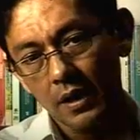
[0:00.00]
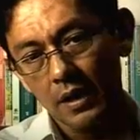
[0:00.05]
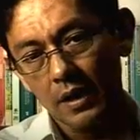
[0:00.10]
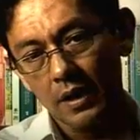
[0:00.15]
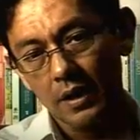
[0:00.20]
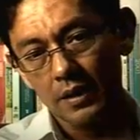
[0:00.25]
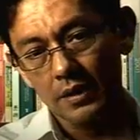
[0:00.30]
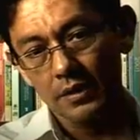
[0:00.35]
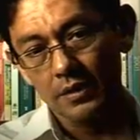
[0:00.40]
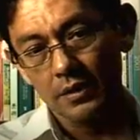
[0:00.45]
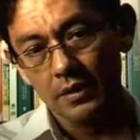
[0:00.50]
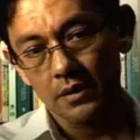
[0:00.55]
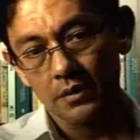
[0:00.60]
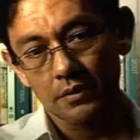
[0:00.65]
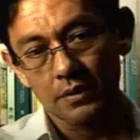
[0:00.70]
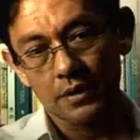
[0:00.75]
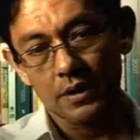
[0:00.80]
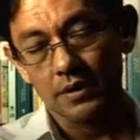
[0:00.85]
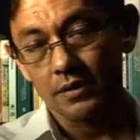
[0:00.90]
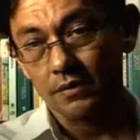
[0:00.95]
And
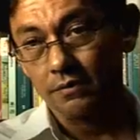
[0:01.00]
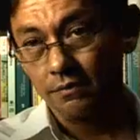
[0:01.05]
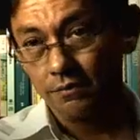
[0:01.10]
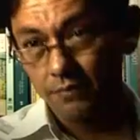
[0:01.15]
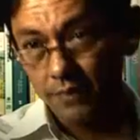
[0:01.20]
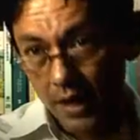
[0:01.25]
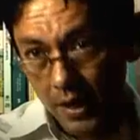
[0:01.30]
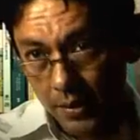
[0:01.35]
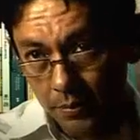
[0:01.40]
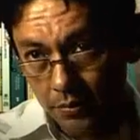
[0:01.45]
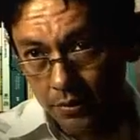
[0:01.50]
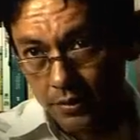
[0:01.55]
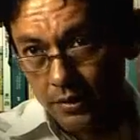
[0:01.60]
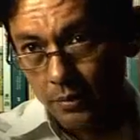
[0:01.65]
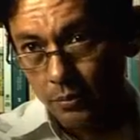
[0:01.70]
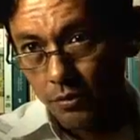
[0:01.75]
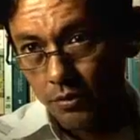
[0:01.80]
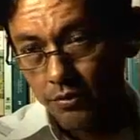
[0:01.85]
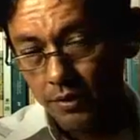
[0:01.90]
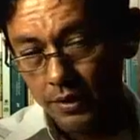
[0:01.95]
it has a vibrant
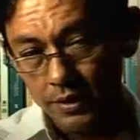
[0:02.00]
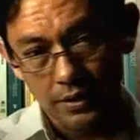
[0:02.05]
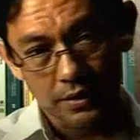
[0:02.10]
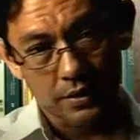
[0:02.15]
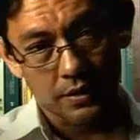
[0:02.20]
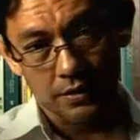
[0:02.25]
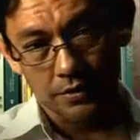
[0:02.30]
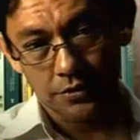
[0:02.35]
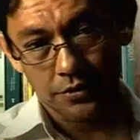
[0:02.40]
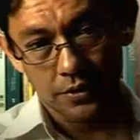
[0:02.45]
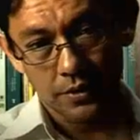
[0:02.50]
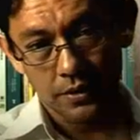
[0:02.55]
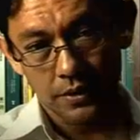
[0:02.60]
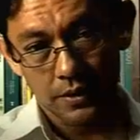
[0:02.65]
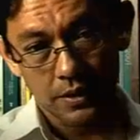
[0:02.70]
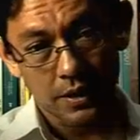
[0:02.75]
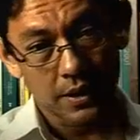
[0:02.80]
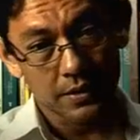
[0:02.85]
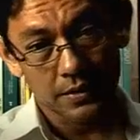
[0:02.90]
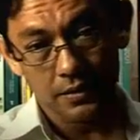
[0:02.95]
democratic culture.
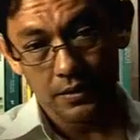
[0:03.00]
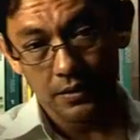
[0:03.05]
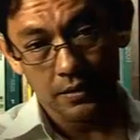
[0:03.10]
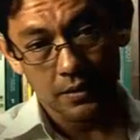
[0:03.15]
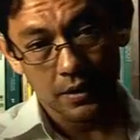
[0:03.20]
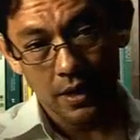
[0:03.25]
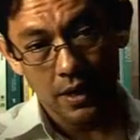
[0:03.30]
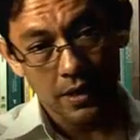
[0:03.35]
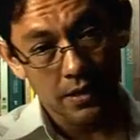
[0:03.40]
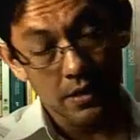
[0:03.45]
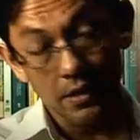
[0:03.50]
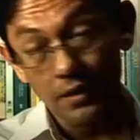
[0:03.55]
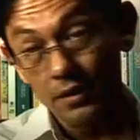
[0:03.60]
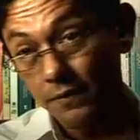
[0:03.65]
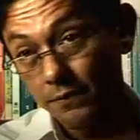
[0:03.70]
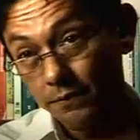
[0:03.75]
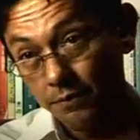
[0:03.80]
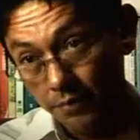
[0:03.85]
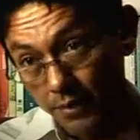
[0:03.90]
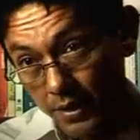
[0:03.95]
It has, I think,
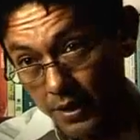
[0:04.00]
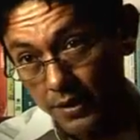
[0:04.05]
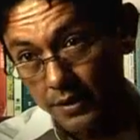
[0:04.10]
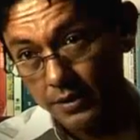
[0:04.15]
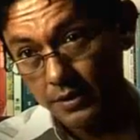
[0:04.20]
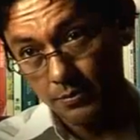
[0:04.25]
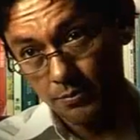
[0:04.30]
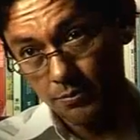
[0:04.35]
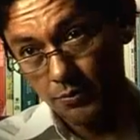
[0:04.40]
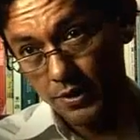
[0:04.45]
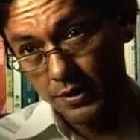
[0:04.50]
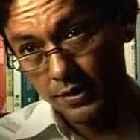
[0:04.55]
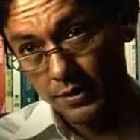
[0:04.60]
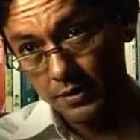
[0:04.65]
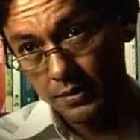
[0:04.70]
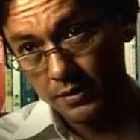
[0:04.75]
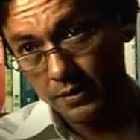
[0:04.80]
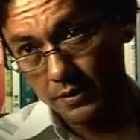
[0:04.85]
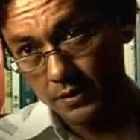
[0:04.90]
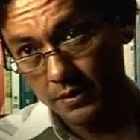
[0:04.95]
the freest
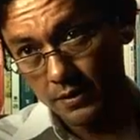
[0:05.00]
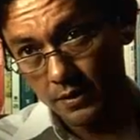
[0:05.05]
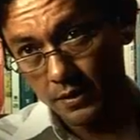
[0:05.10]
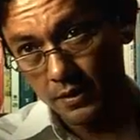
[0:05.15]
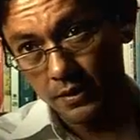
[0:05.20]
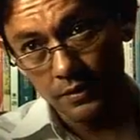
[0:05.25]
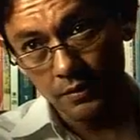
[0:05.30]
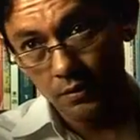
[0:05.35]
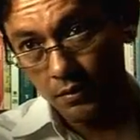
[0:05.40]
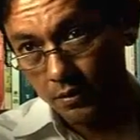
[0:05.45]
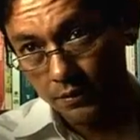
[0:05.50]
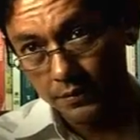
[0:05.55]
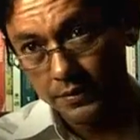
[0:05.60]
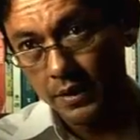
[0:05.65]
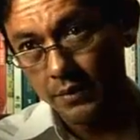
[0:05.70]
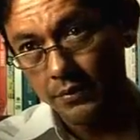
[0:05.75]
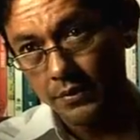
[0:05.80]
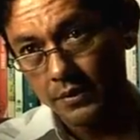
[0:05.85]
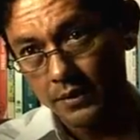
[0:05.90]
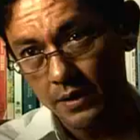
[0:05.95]
press in all of
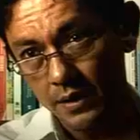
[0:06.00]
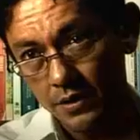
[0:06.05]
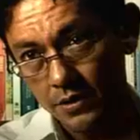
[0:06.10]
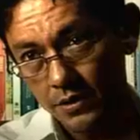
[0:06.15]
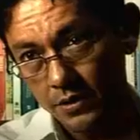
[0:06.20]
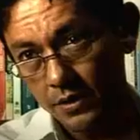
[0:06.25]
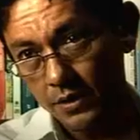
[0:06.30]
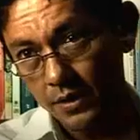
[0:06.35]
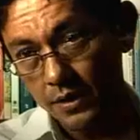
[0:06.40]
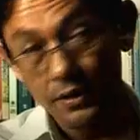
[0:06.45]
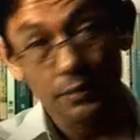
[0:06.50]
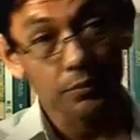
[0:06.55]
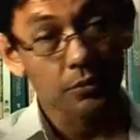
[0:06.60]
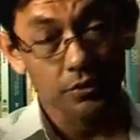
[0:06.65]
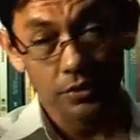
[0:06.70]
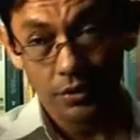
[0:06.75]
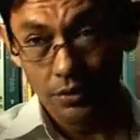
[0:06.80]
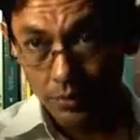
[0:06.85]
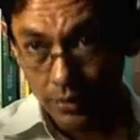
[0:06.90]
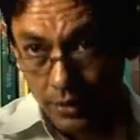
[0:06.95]
Southeast Asia and the
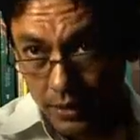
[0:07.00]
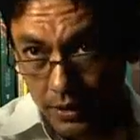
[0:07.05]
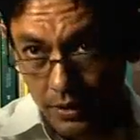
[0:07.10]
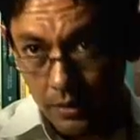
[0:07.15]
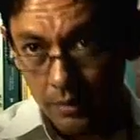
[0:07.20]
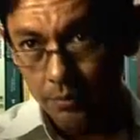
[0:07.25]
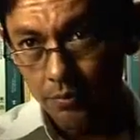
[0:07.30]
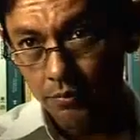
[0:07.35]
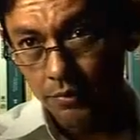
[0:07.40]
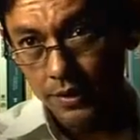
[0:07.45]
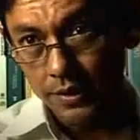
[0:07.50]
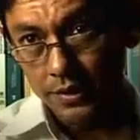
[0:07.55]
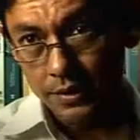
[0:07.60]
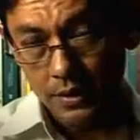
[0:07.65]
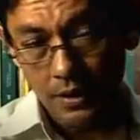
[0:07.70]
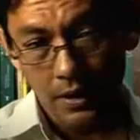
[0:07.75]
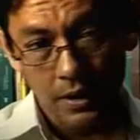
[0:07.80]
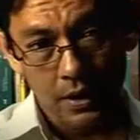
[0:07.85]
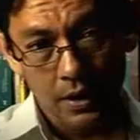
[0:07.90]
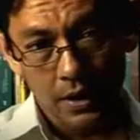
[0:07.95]
most critical press.